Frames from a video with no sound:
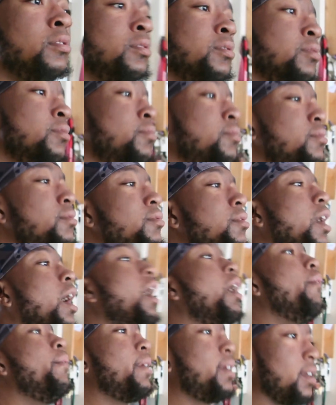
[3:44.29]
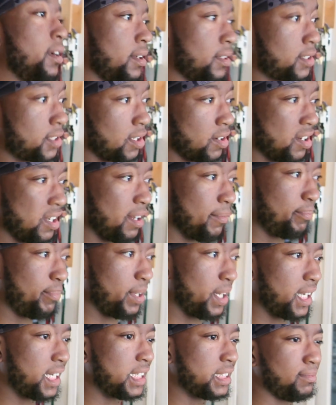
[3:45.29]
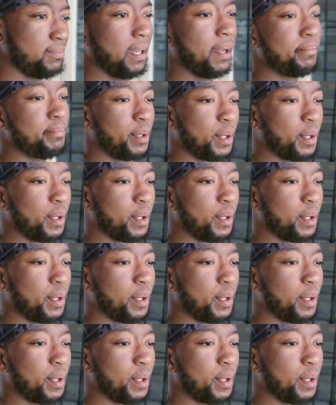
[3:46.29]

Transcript: You know we gonna turn up big because my